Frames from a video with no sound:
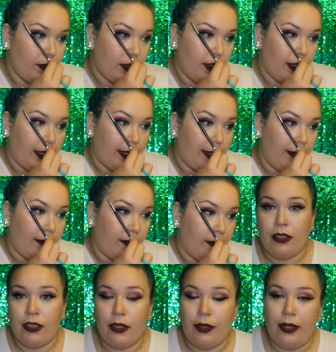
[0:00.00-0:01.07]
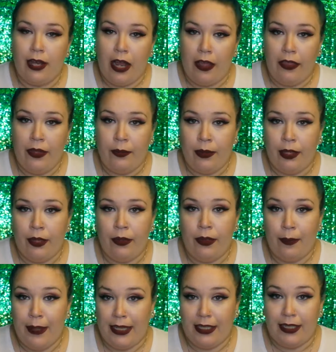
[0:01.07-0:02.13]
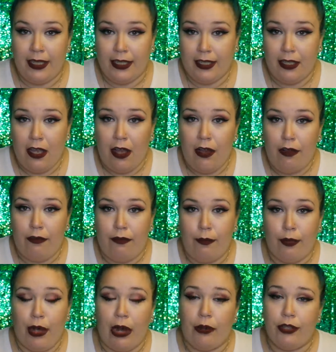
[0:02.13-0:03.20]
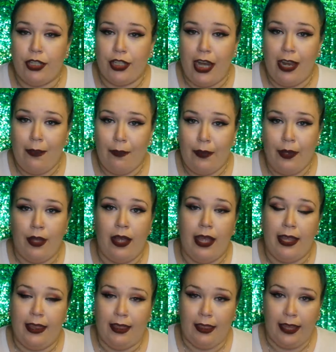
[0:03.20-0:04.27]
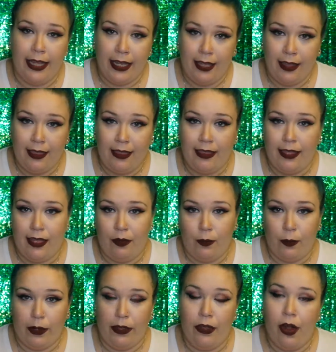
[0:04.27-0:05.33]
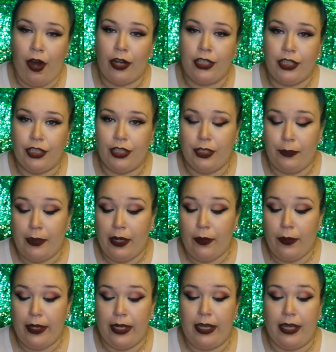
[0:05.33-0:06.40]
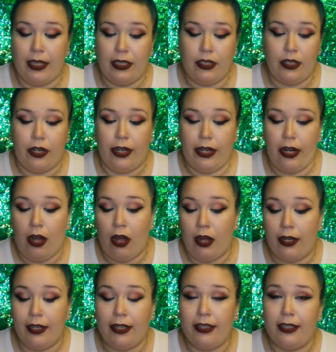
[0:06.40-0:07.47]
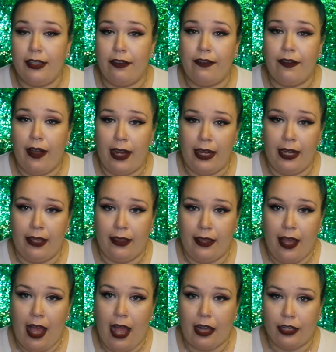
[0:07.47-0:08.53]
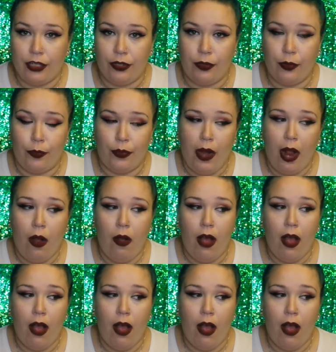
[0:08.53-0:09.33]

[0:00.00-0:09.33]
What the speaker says: Okay, so now that we know the basics of brow shape and length and where the arch should be, we can get started on defining the actual brow.